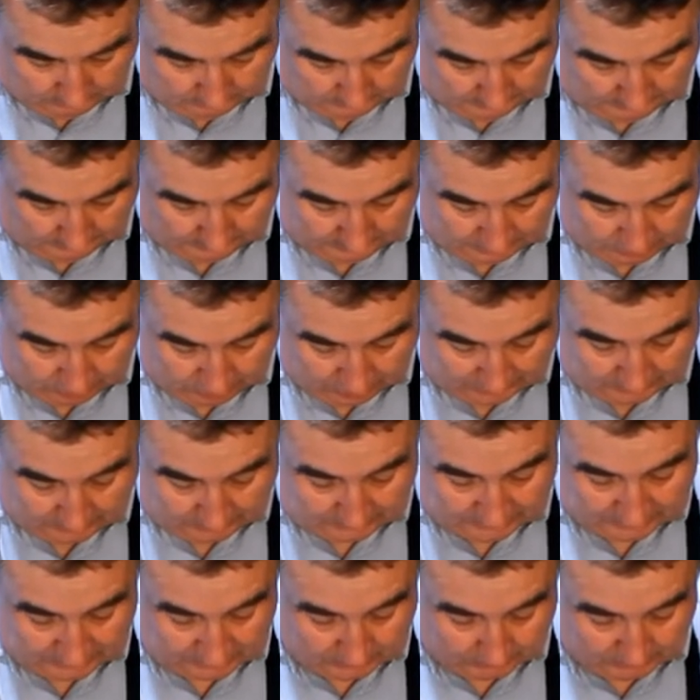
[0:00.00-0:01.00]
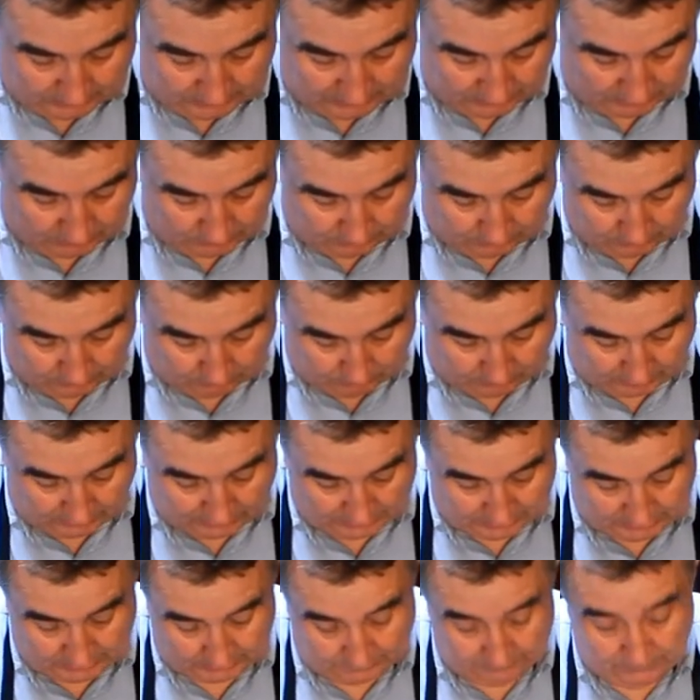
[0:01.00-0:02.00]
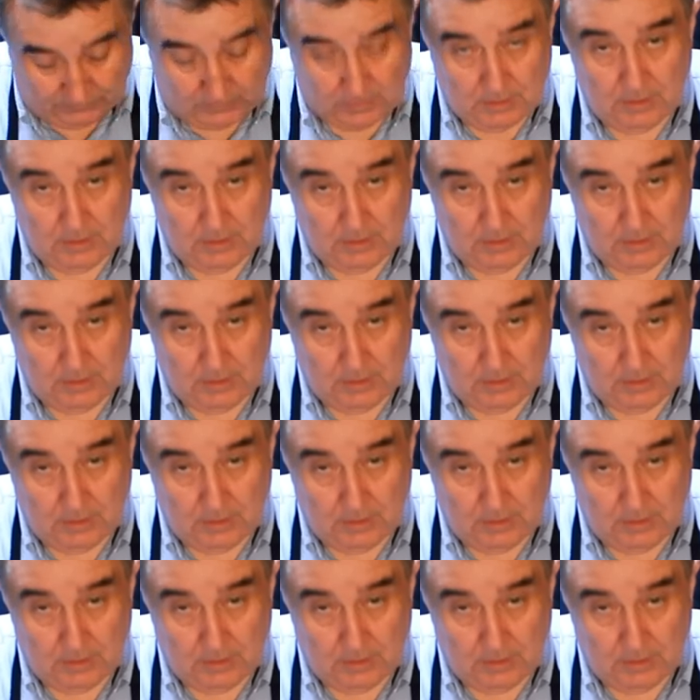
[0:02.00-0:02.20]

and gently squeeze it through the ricer.